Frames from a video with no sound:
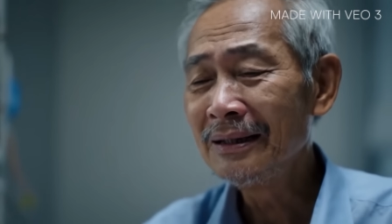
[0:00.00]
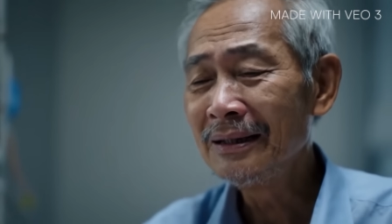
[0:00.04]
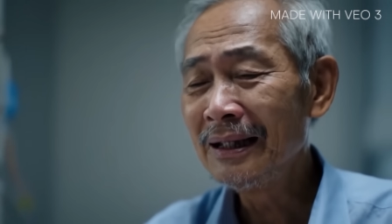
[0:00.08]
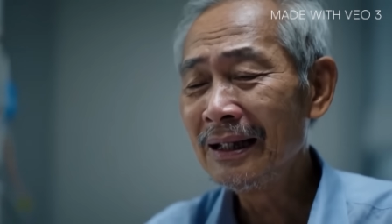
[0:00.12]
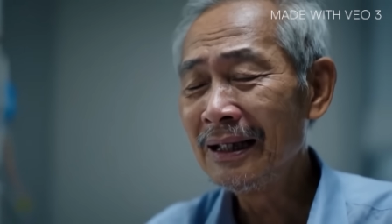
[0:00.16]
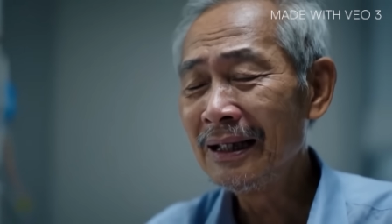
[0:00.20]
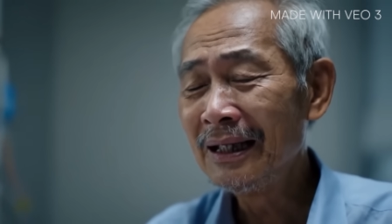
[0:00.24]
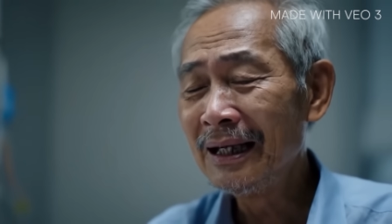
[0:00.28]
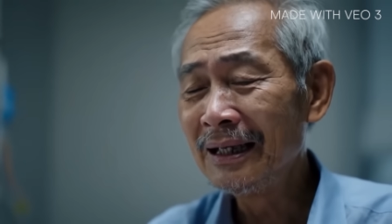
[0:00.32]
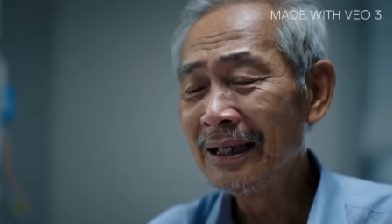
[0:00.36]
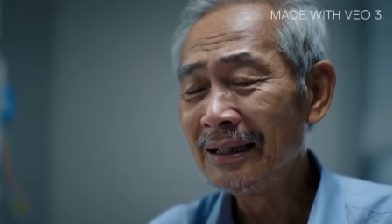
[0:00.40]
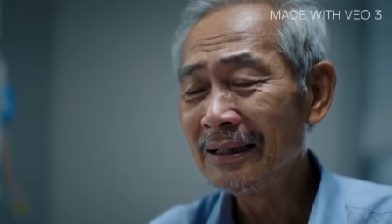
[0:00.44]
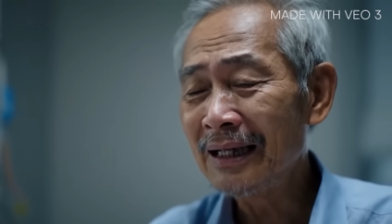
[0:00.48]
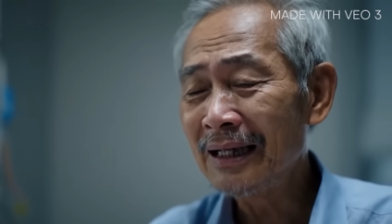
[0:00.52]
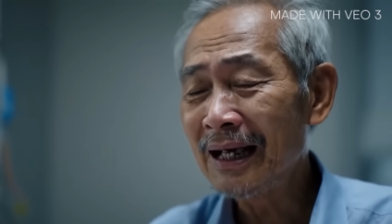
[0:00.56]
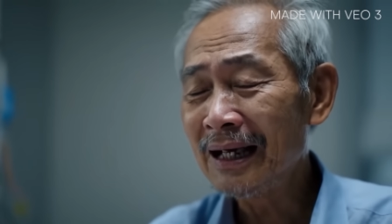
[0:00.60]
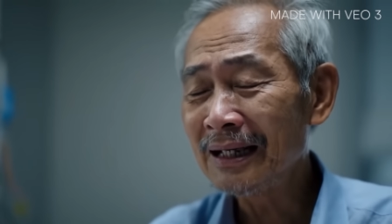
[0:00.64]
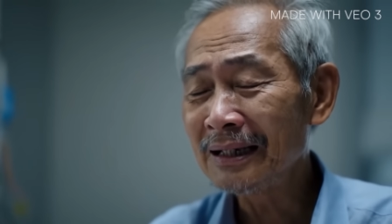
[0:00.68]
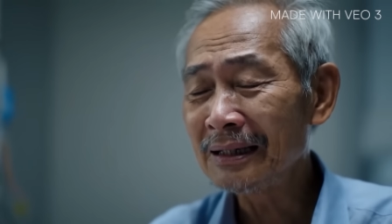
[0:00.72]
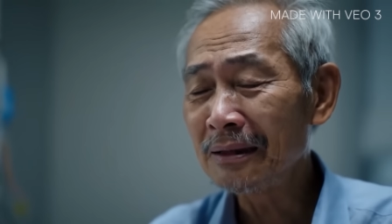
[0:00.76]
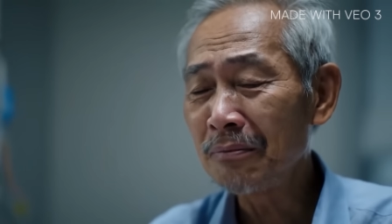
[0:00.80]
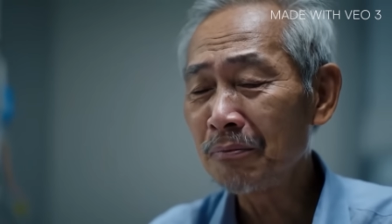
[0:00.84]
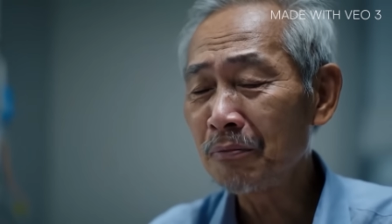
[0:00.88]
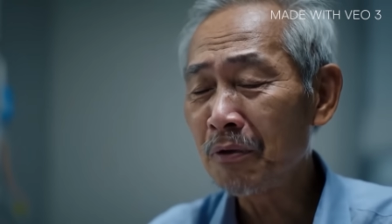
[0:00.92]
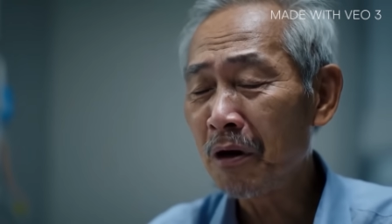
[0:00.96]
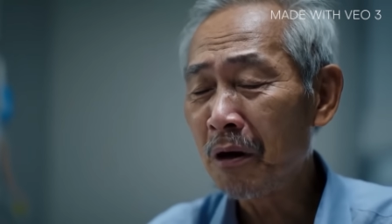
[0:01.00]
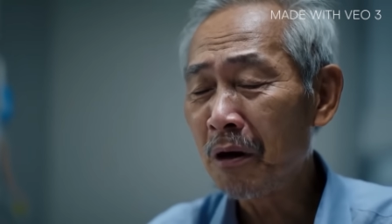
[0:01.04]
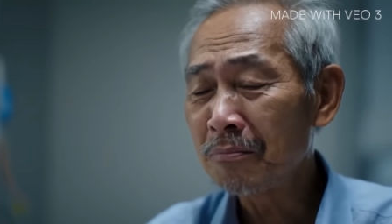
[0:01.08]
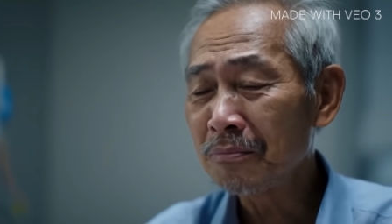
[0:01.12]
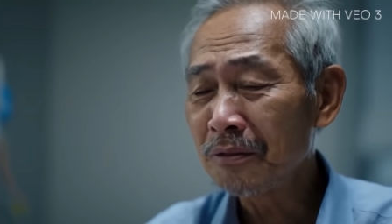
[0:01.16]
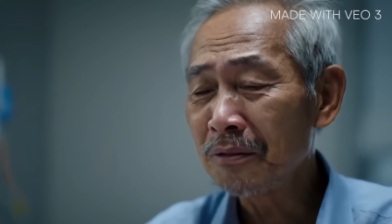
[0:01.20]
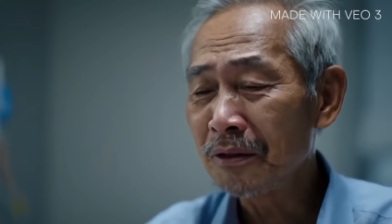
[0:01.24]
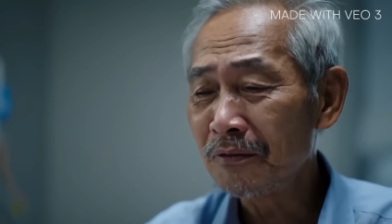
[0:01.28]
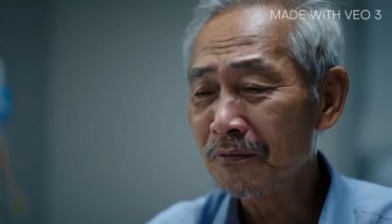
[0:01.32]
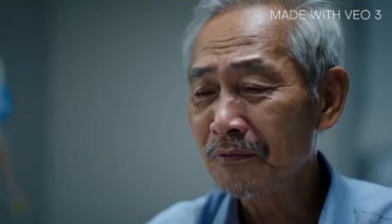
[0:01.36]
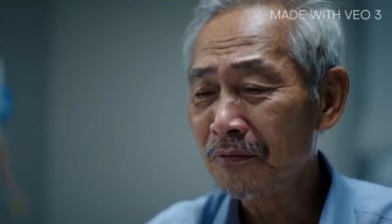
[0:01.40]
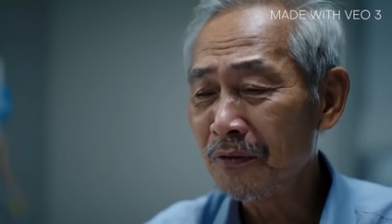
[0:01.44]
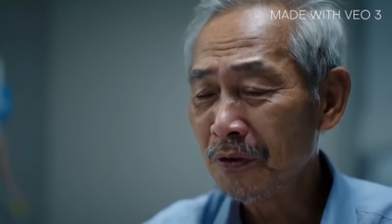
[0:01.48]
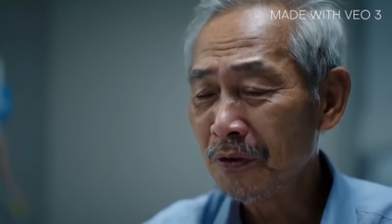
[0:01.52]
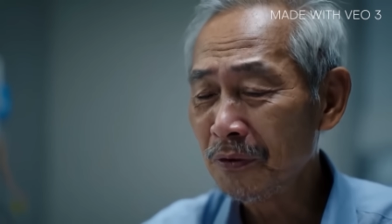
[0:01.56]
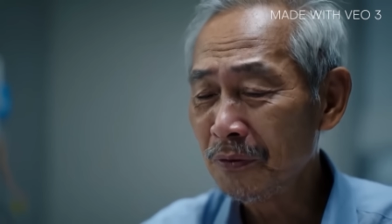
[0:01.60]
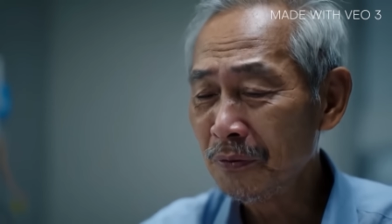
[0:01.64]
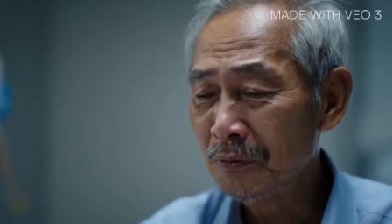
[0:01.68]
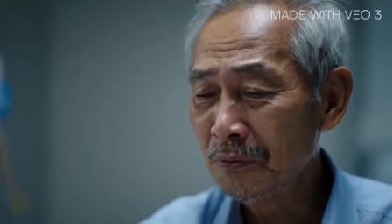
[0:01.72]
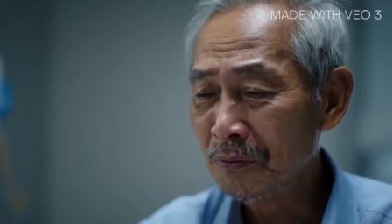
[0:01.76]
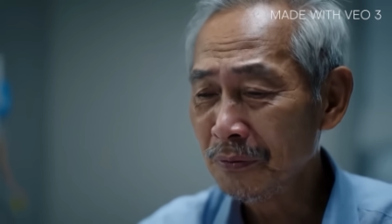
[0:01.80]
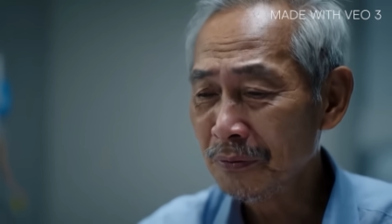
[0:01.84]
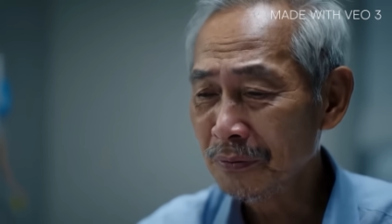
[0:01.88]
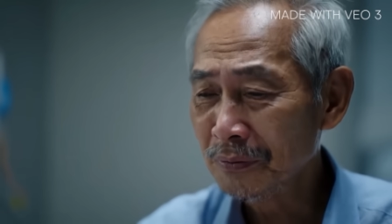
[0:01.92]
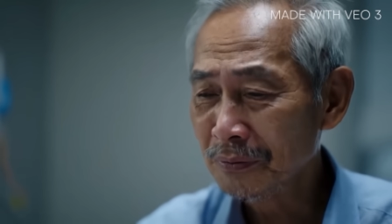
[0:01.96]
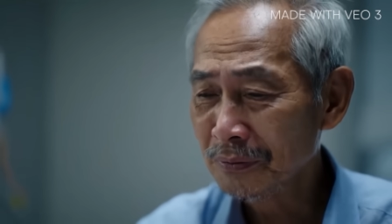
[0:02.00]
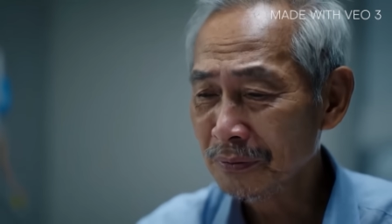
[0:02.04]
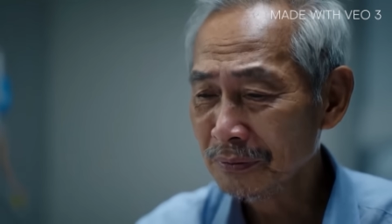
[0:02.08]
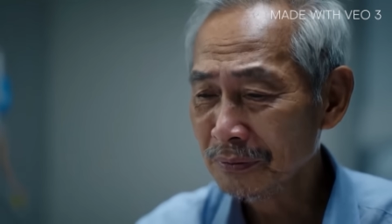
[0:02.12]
then I thank the prompter for you.